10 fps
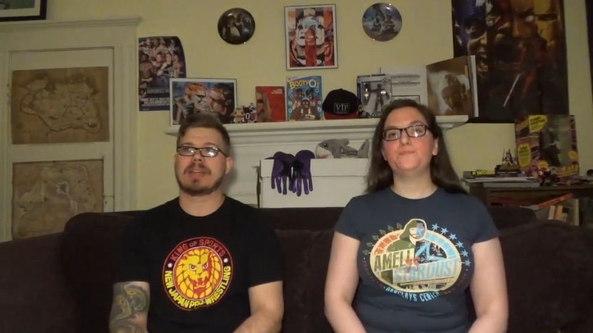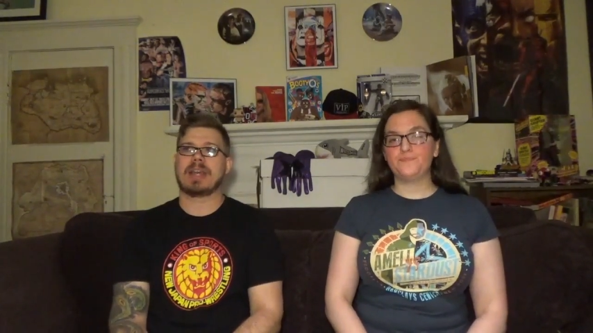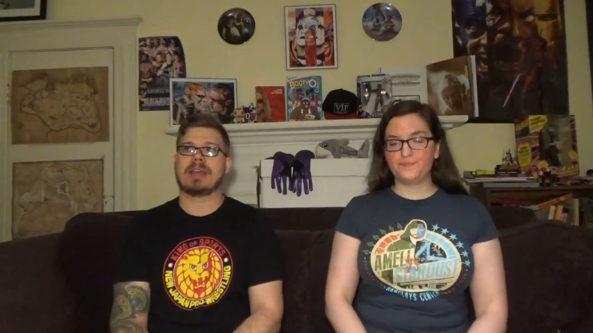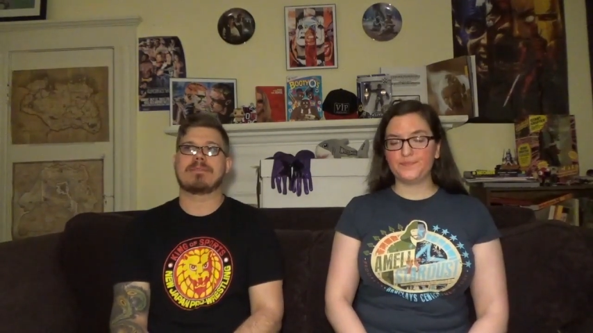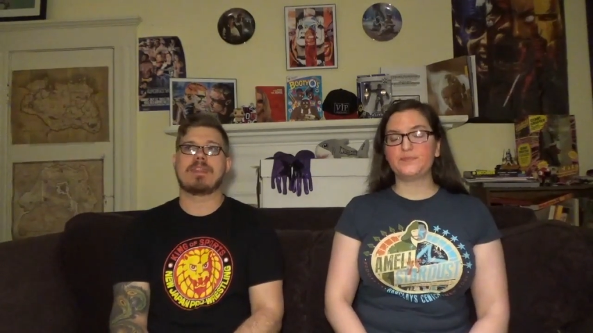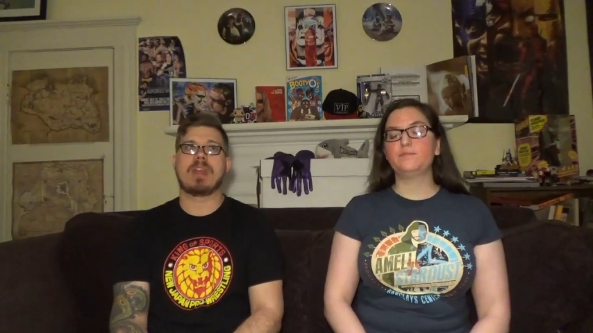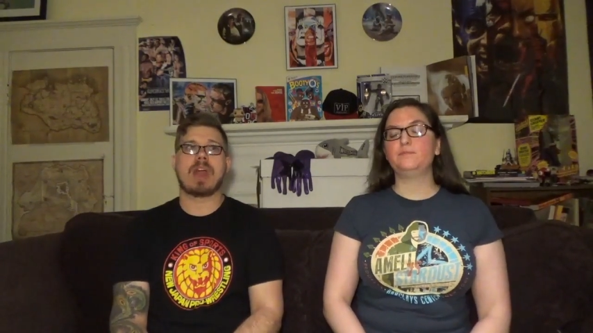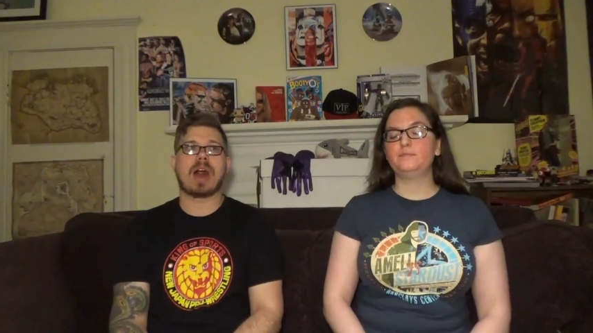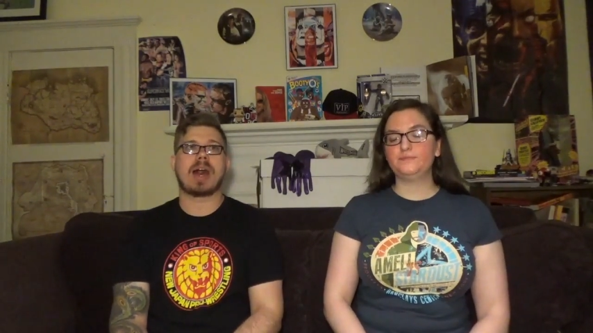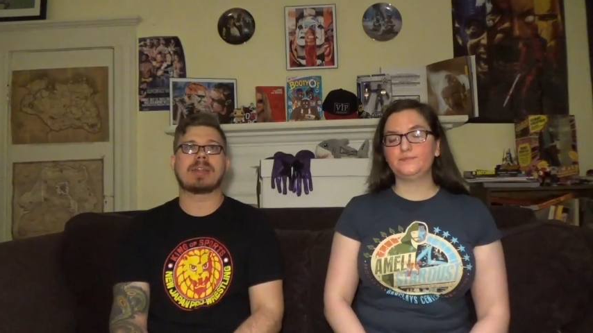Speaker 1: I've
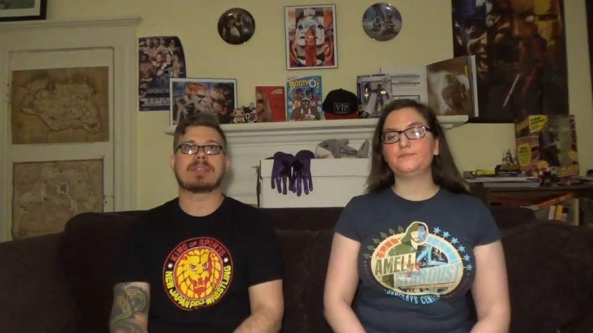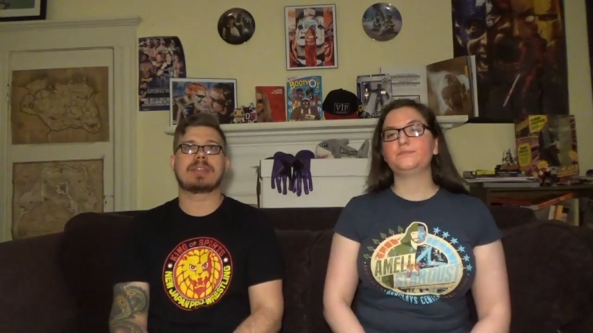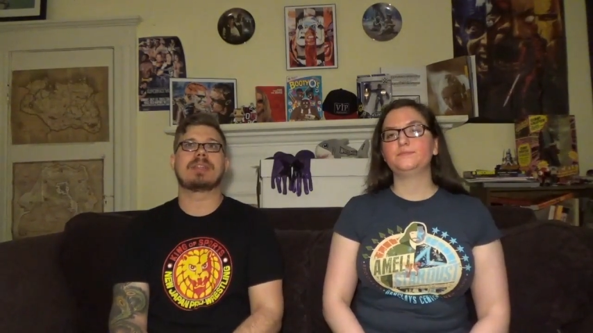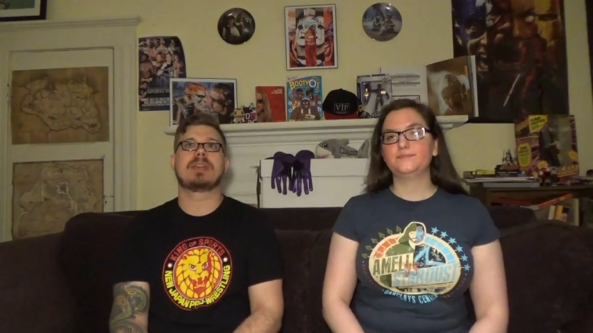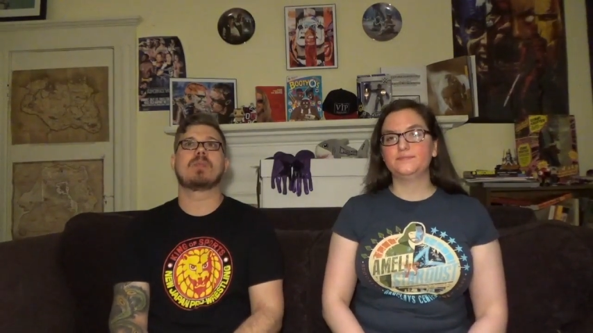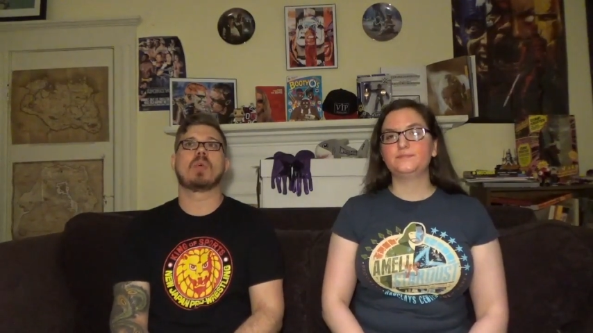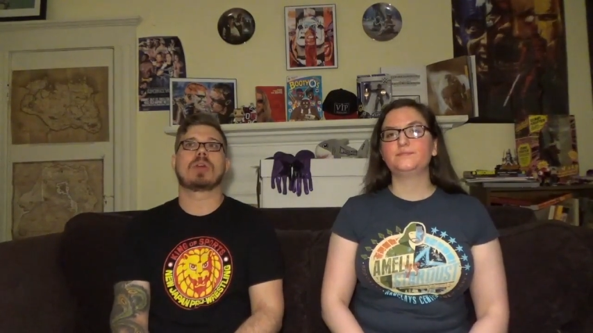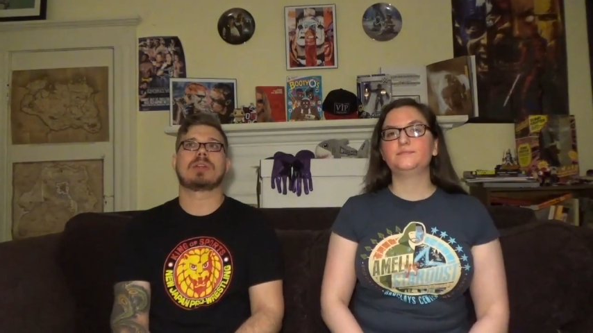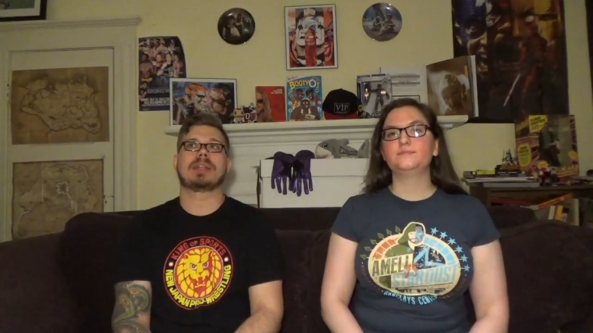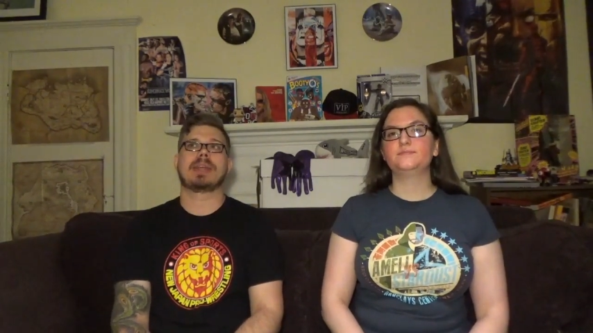not seen him
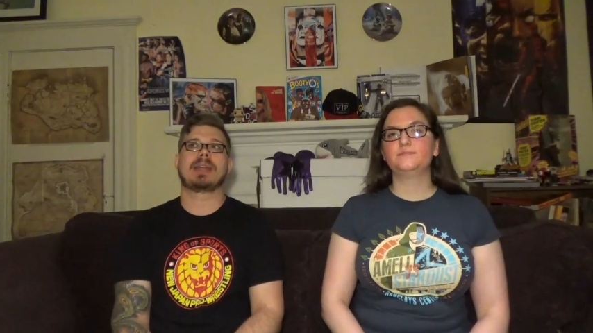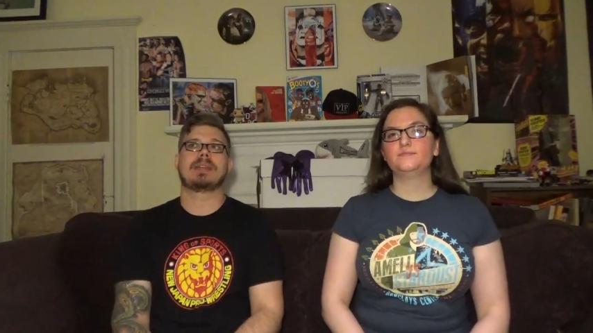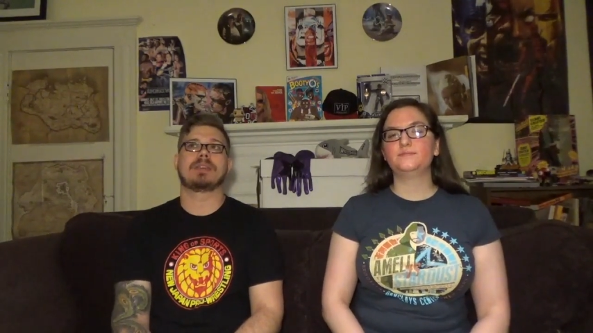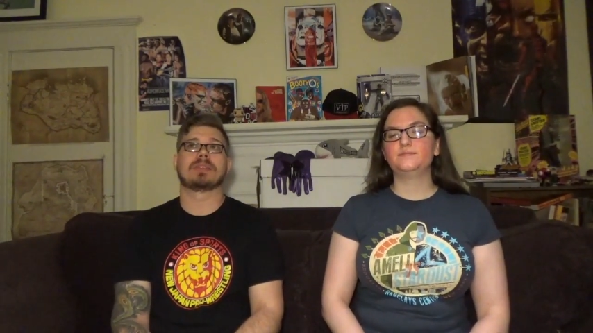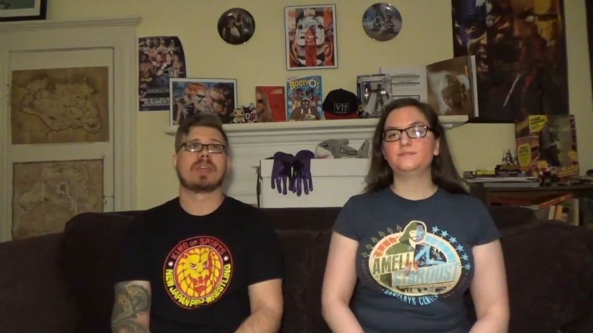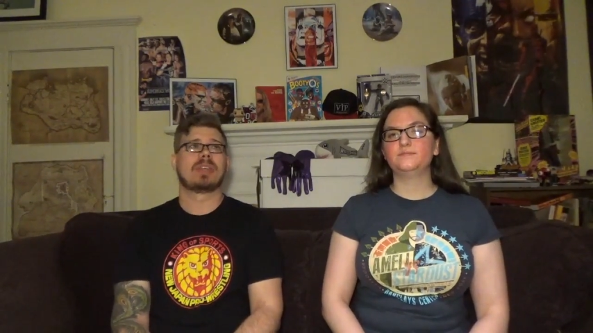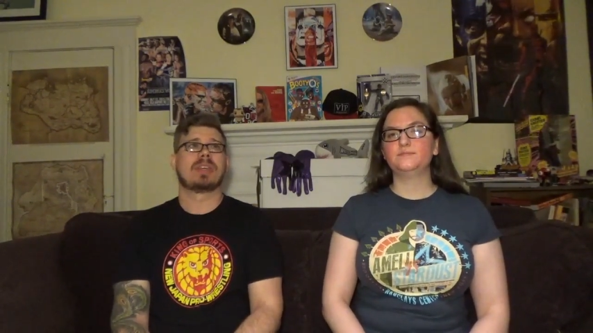work like that in years.